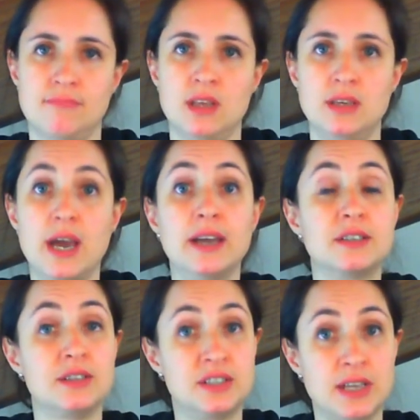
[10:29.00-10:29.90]
Yeah, it's
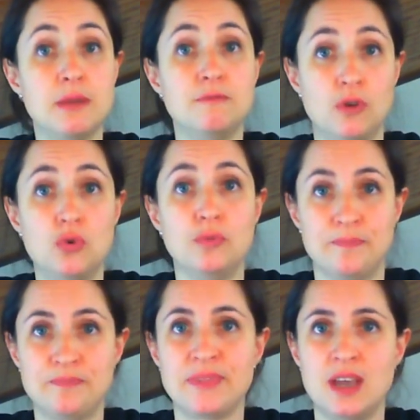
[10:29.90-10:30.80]
the same form.
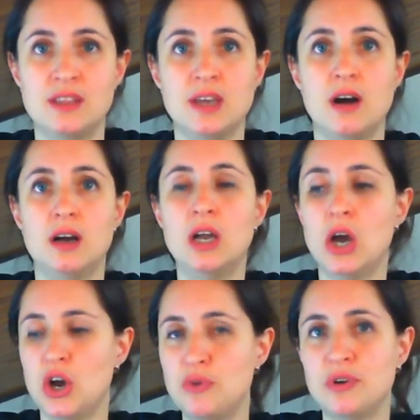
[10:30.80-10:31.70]
They are
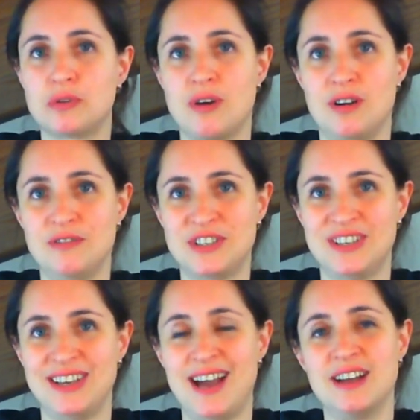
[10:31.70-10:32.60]
homographs
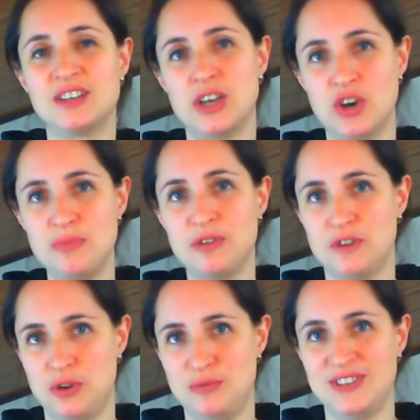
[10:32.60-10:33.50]
and
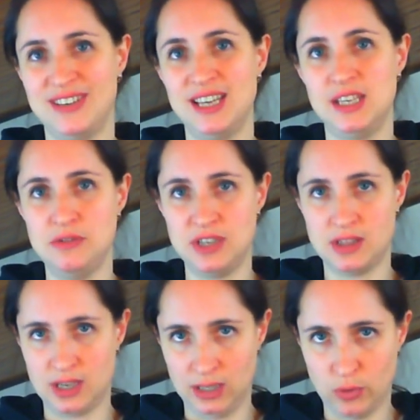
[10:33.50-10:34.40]
homophones using
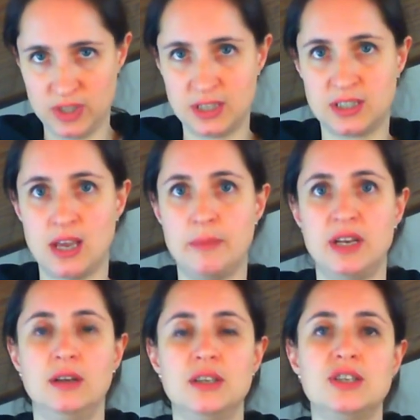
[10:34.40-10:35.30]
the linguistic
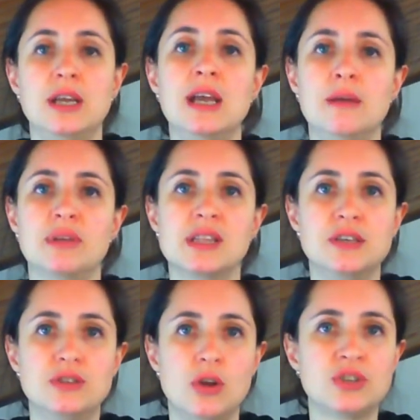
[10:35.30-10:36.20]
terminology, but they do
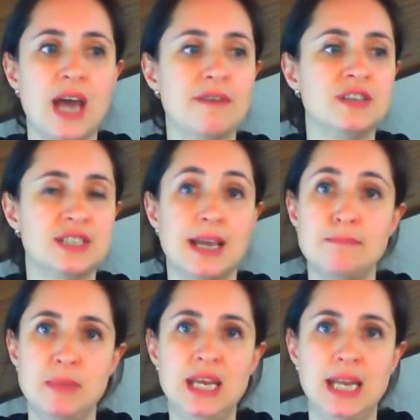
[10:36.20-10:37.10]
not have the same
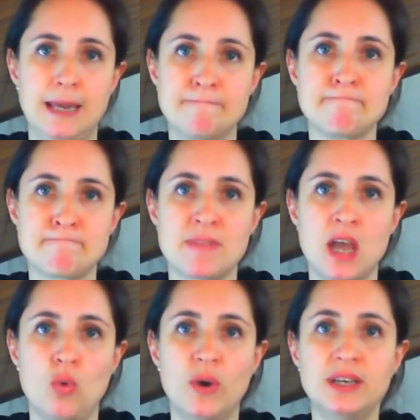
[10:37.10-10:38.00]
meaning.
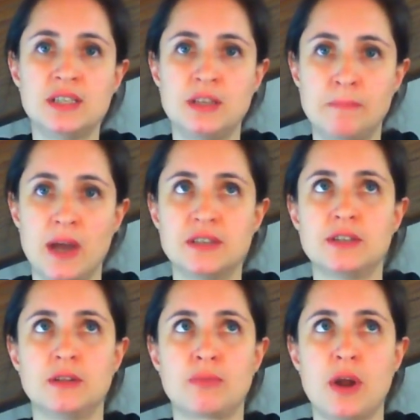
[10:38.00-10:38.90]
One is the
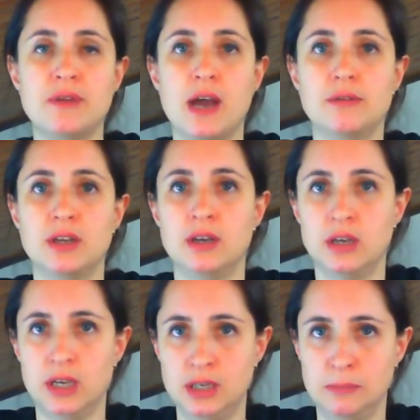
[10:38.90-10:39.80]
personal pronoun
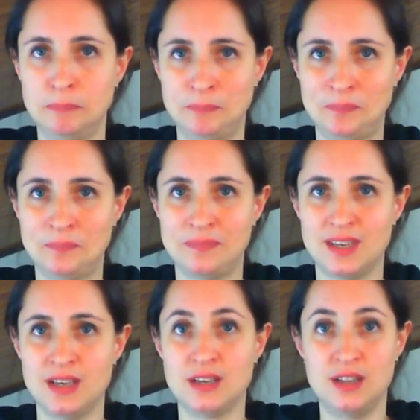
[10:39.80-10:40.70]
him,
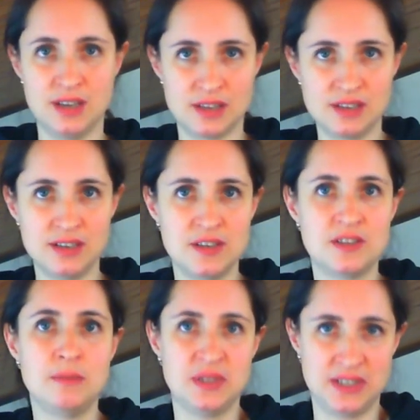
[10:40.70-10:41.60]
the other is the
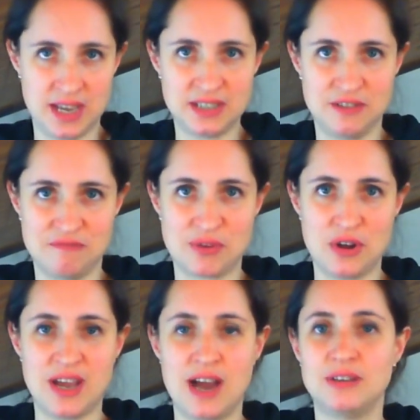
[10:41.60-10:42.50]
possessive
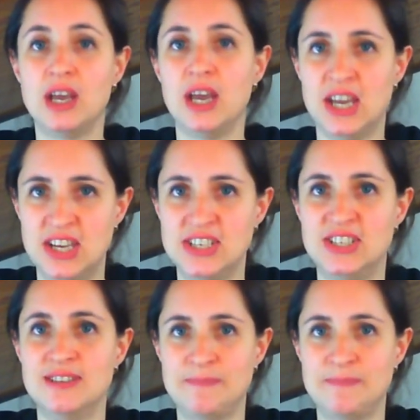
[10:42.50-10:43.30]
pronoun his.